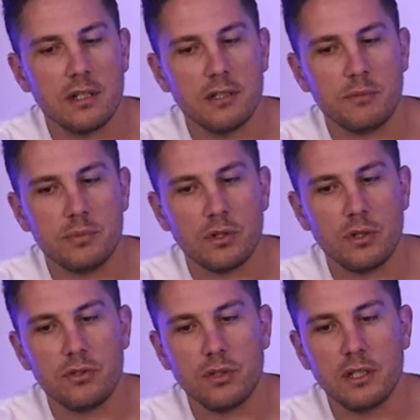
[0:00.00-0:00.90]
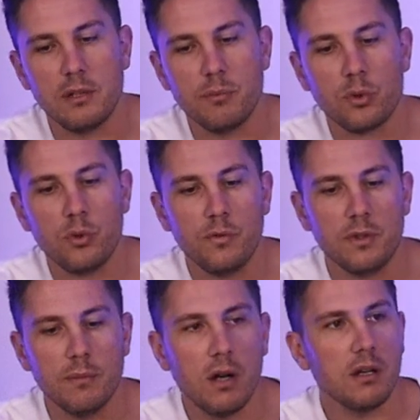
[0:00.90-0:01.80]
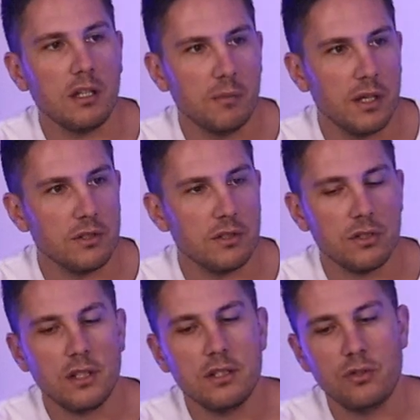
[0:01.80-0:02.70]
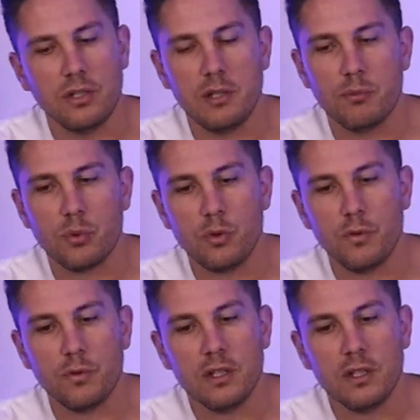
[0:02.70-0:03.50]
in it, so that you can improve the marketing message, so you can improve